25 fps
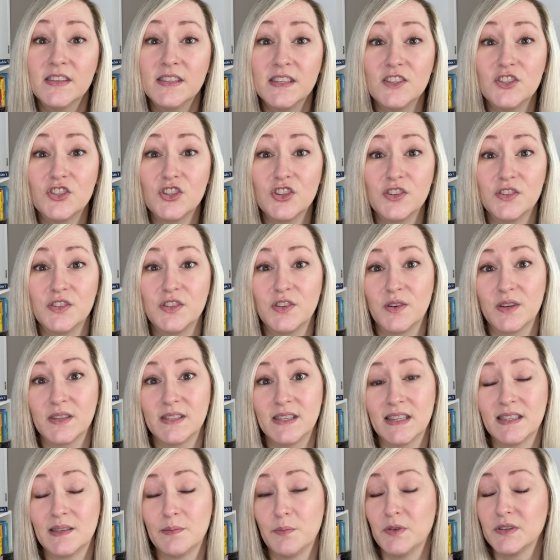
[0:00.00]
ensures they're
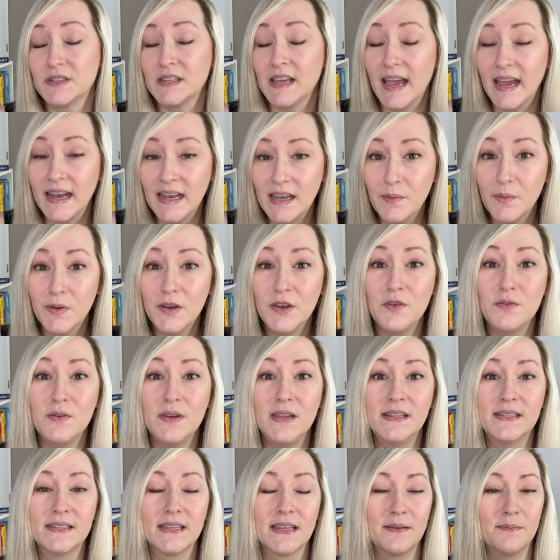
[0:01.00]
accessible to anyone who
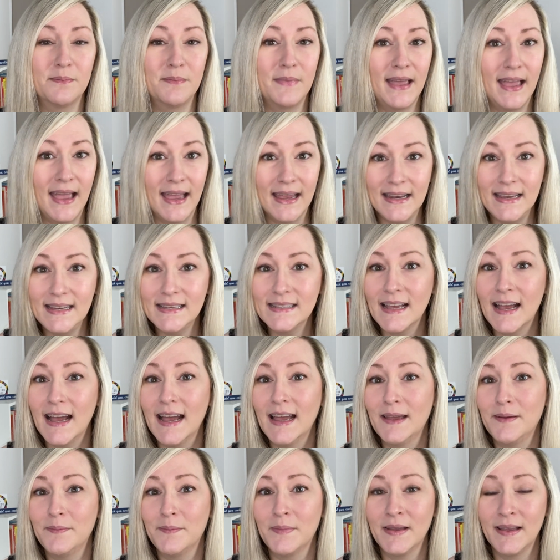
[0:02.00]
needs them,
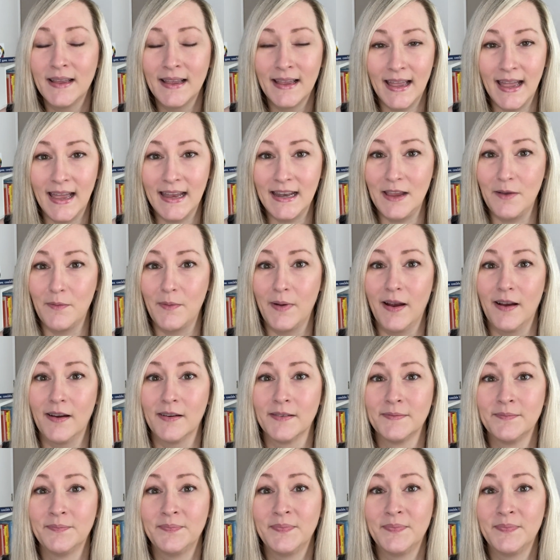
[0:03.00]
anytime, anywhere.